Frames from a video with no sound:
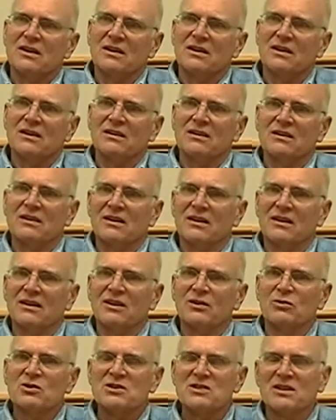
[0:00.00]
And uh,
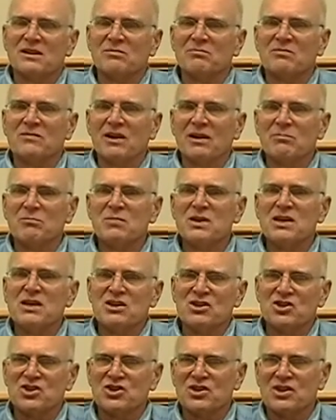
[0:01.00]
there was a, a
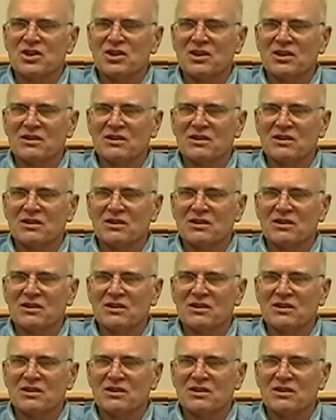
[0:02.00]
beach.